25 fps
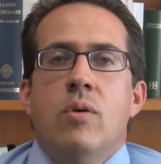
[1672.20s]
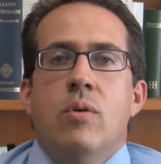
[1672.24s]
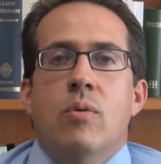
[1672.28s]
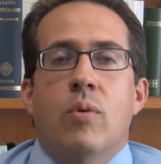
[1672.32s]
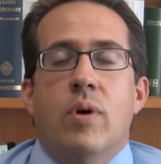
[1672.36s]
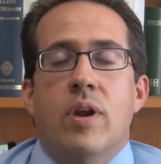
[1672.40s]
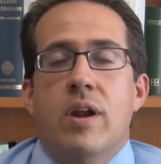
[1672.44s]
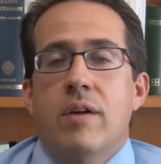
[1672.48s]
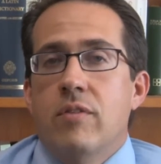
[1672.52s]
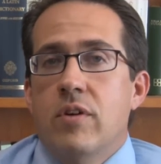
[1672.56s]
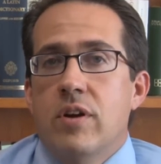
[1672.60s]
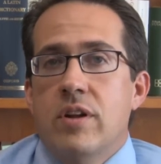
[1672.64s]

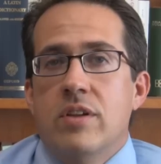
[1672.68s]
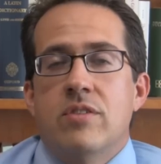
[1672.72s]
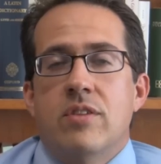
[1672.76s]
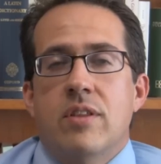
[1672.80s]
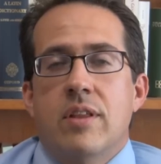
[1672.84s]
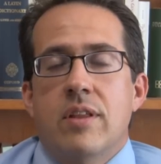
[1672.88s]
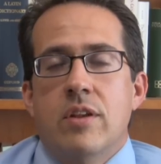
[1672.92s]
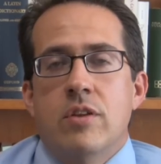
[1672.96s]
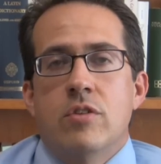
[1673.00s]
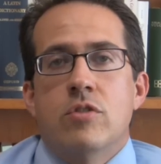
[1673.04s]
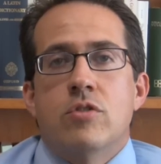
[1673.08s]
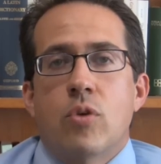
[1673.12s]
whatever it is
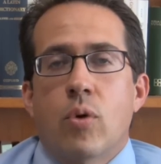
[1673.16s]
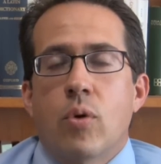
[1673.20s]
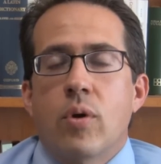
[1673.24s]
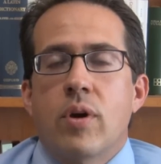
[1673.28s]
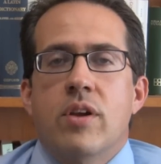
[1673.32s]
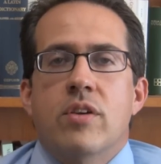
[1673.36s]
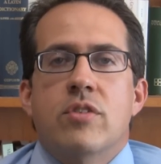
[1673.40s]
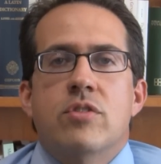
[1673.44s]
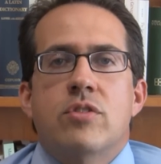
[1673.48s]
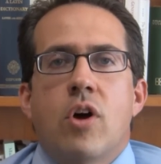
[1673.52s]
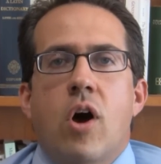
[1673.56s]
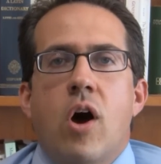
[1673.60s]
that
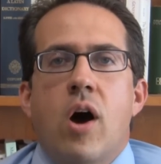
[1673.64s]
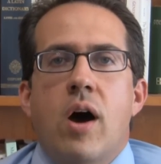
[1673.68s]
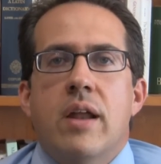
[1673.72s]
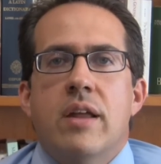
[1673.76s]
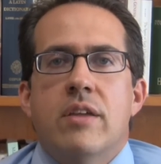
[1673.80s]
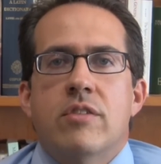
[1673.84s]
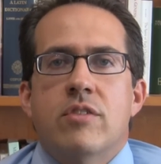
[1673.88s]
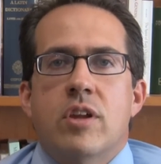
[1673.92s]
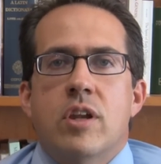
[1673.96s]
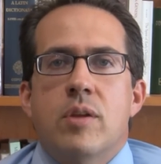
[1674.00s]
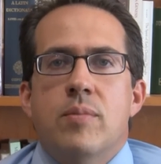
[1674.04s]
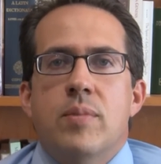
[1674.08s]
Nestorius
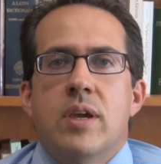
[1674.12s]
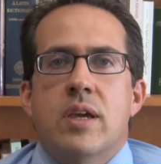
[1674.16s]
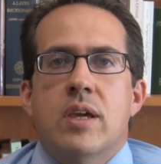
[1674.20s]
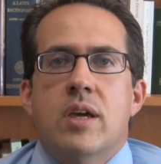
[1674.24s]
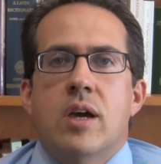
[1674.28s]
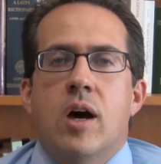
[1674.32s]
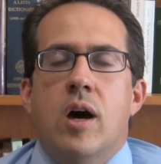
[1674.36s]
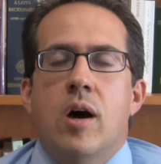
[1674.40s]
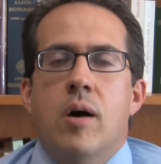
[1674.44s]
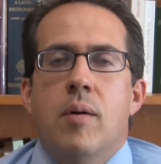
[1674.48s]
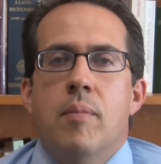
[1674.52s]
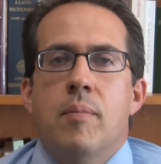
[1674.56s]
taught is going to
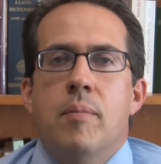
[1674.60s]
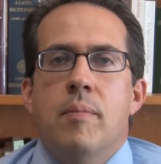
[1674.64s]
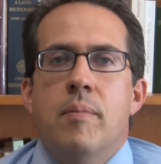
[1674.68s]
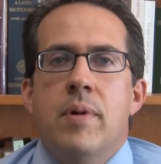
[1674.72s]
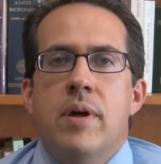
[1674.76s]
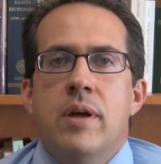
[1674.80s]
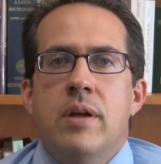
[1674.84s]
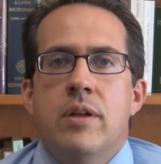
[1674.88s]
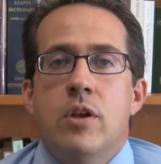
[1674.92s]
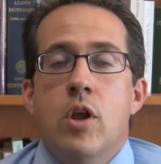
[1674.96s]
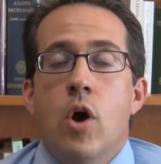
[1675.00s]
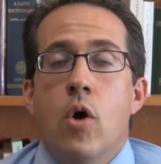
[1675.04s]
become
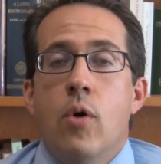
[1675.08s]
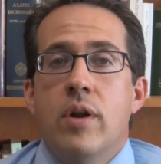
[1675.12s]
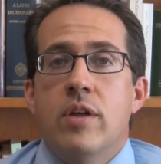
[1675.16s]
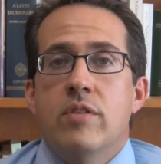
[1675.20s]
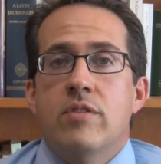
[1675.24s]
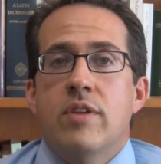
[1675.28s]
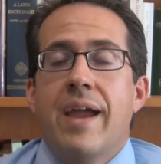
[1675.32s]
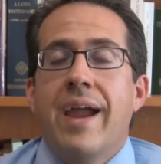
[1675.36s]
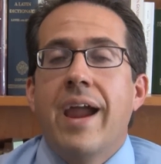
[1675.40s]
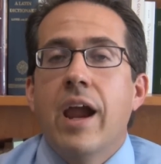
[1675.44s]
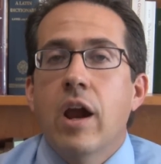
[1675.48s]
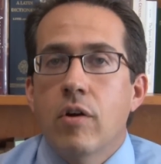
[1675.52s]
known
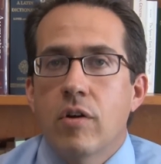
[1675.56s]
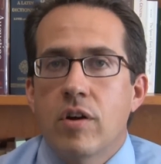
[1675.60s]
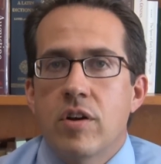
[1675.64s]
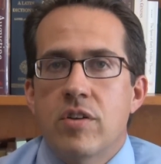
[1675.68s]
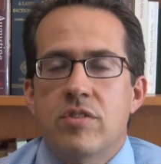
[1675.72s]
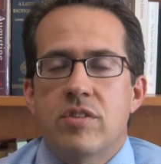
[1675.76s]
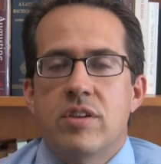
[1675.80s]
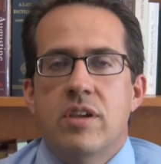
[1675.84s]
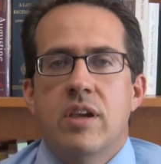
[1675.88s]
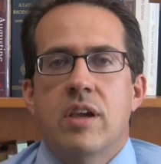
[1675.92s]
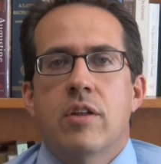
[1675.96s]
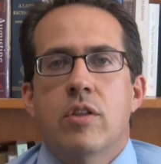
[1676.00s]
as a
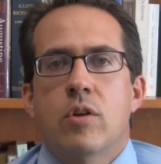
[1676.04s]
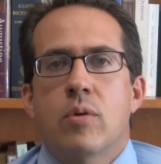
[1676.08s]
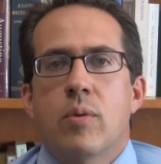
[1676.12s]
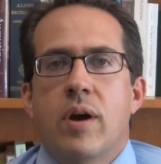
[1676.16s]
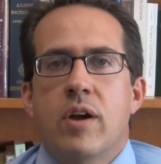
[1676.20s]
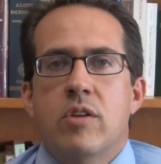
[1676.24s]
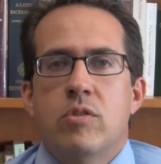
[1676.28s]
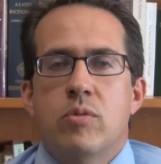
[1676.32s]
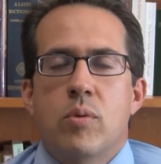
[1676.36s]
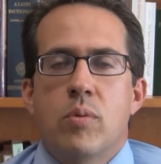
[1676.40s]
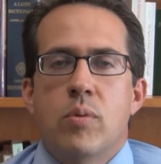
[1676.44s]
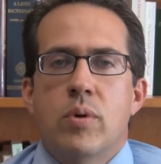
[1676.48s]
heresy,
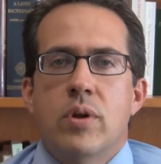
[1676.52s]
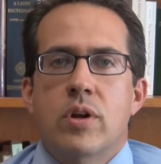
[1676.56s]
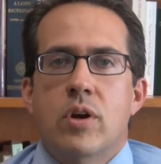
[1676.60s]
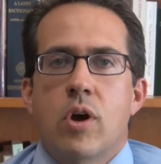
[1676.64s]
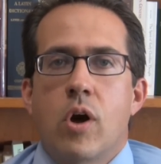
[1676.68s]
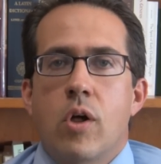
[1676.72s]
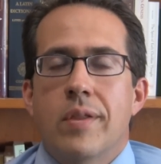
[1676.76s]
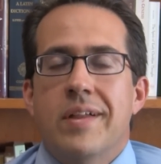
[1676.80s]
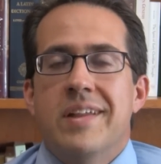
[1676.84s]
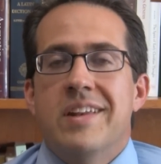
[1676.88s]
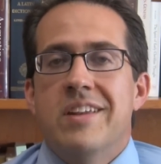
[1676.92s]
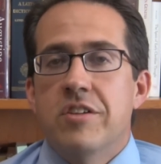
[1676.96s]
otherwise we wouldn't
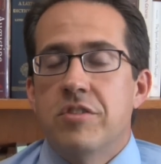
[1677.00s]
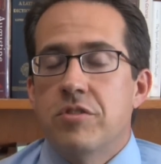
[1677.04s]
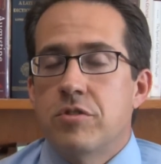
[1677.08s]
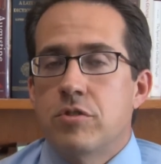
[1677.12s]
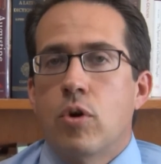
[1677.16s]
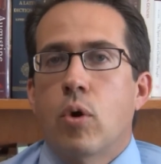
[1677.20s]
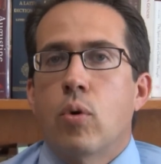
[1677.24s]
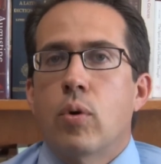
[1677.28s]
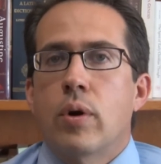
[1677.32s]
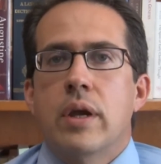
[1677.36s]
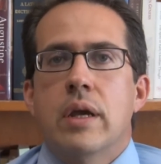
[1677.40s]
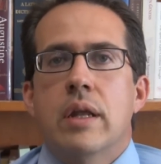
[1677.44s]
call it
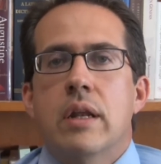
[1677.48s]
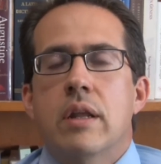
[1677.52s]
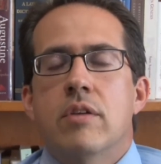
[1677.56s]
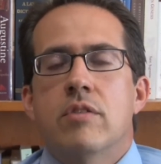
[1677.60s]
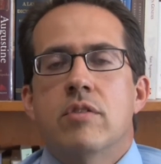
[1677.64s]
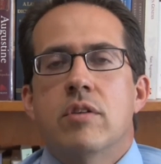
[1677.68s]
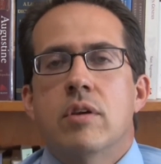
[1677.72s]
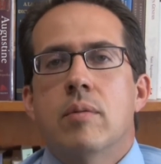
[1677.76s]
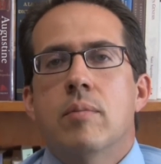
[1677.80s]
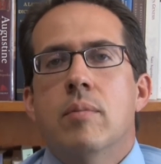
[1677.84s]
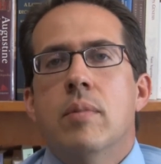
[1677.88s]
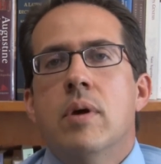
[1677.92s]

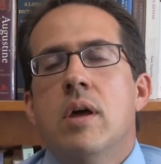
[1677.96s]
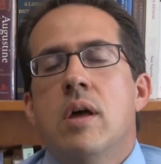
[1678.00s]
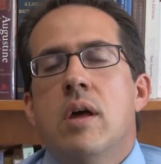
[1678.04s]
Nestorianism.